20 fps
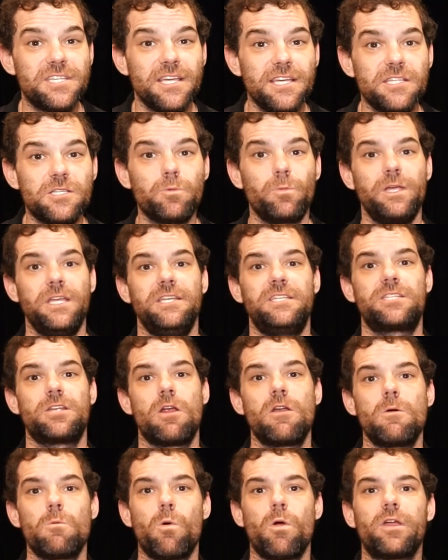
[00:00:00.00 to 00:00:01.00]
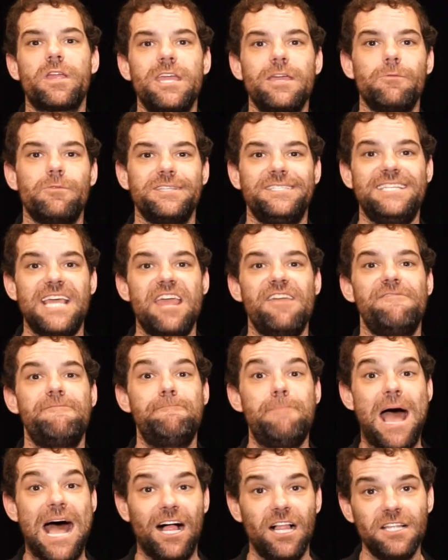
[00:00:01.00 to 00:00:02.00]
is we started working with Dave
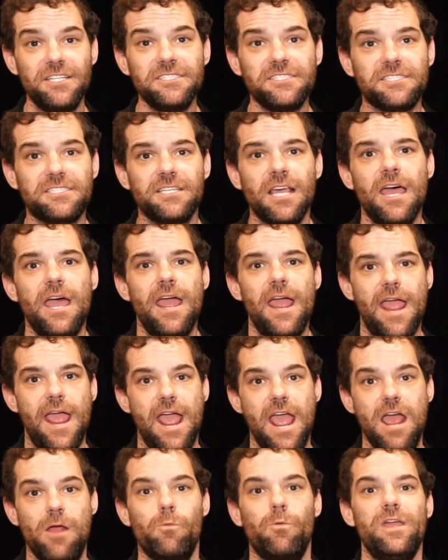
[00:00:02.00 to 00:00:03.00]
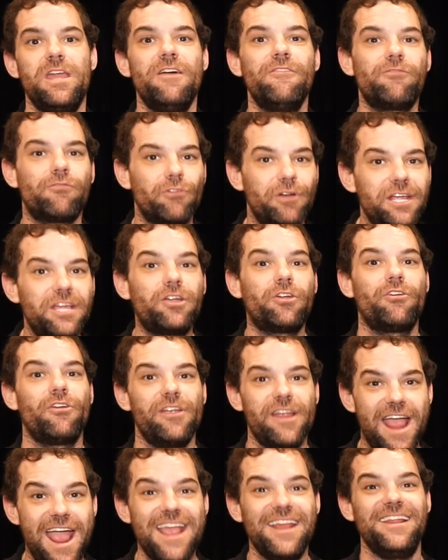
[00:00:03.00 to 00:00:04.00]
Pelz, and we have
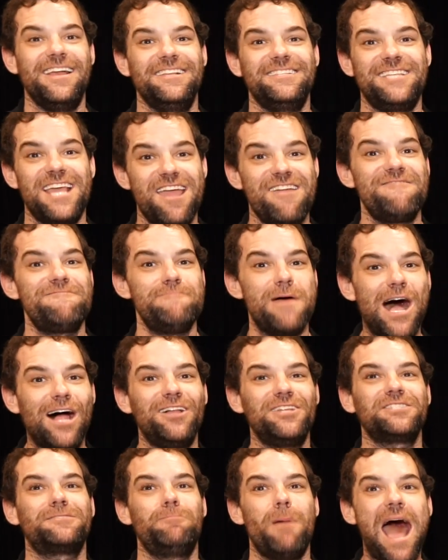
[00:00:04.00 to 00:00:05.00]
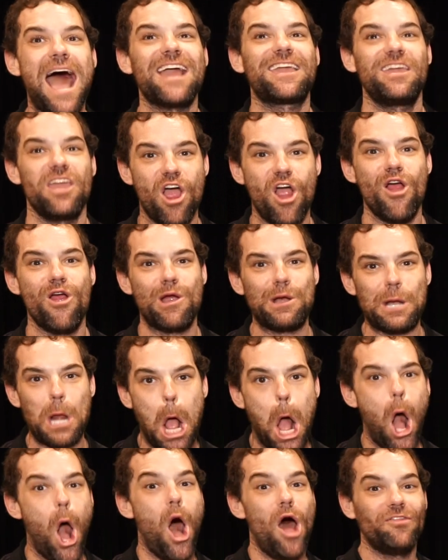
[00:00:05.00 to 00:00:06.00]
recreated Dave Pelz's backyard
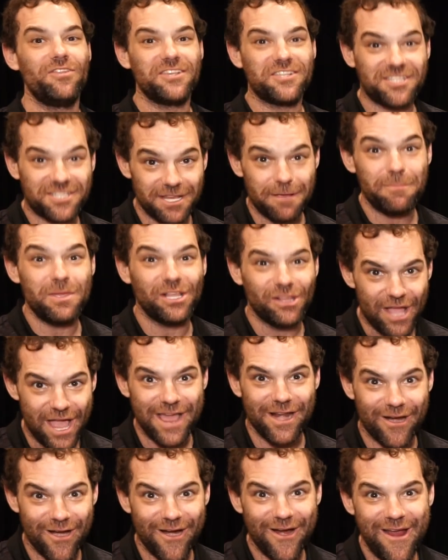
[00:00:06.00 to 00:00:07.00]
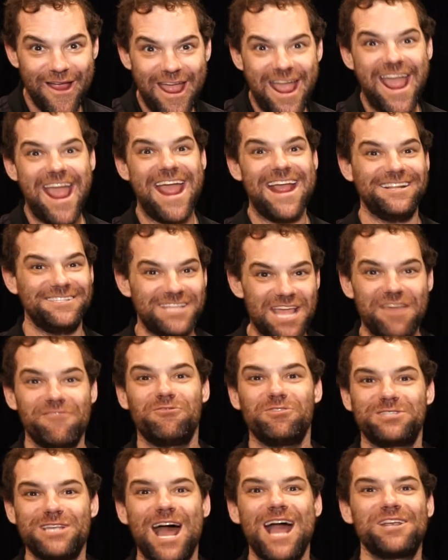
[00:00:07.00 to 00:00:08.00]
on the simulator, and Dave
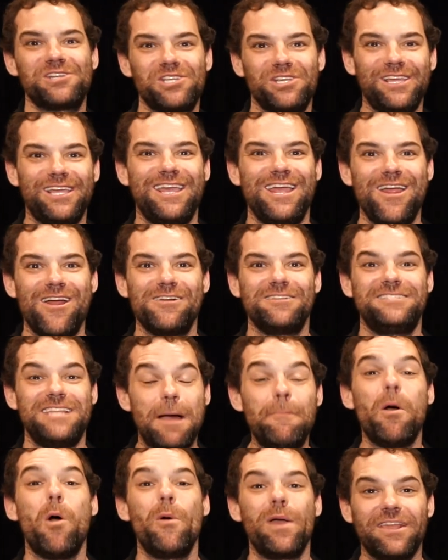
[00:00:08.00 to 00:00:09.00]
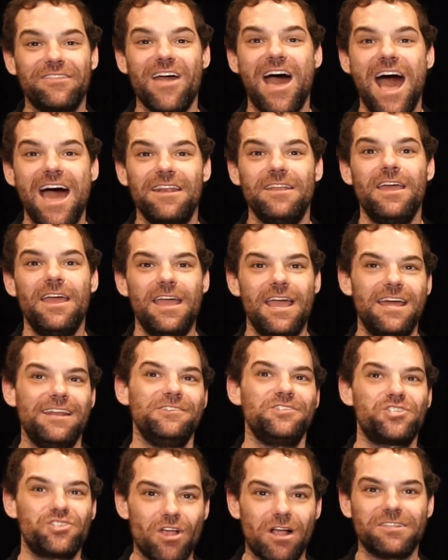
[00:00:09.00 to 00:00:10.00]
was actually here demoing that and
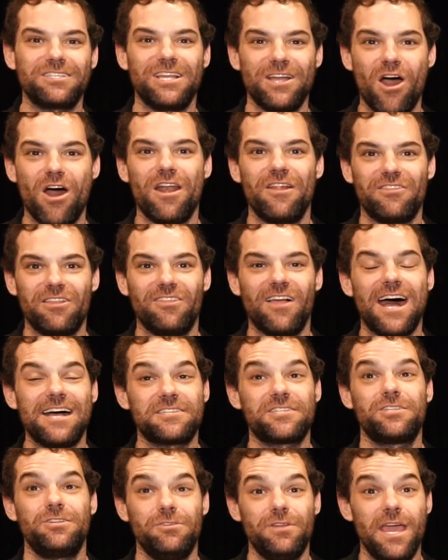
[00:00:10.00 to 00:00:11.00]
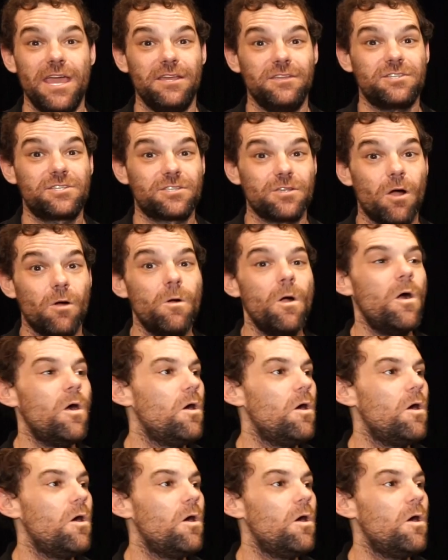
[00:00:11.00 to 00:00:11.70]
instructing on it the last 2 days. So